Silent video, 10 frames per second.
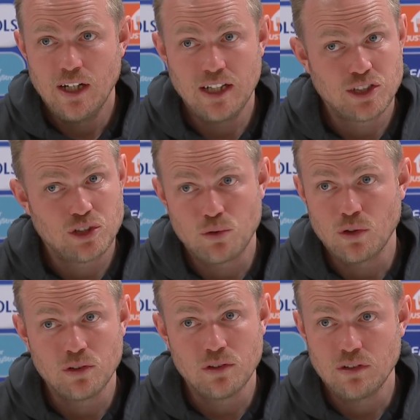as
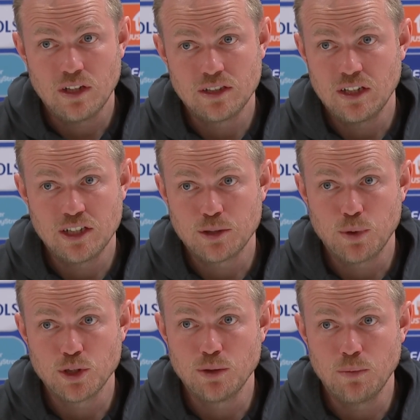strong as, as
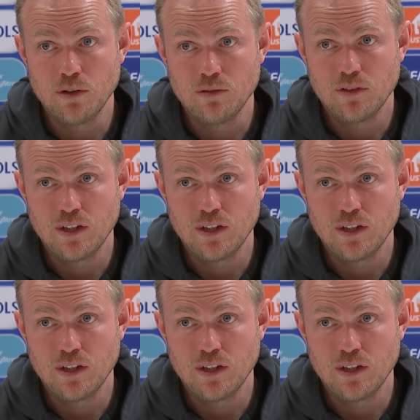possible.